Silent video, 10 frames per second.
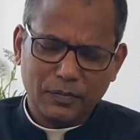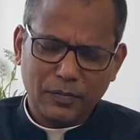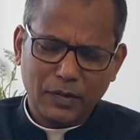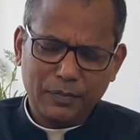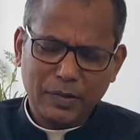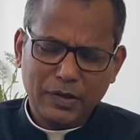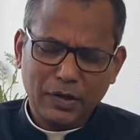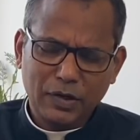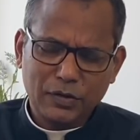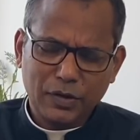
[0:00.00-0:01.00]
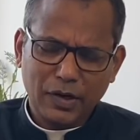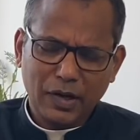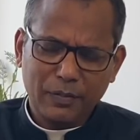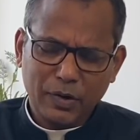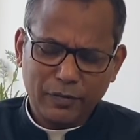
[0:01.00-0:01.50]
In particular
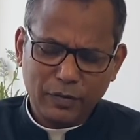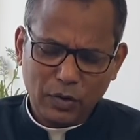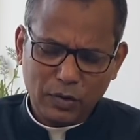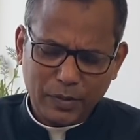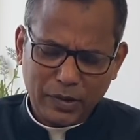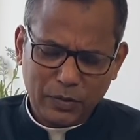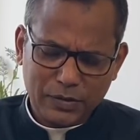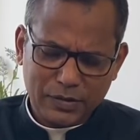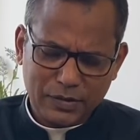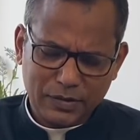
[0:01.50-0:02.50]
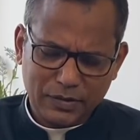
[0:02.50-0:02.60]
today, I pray for all the widows,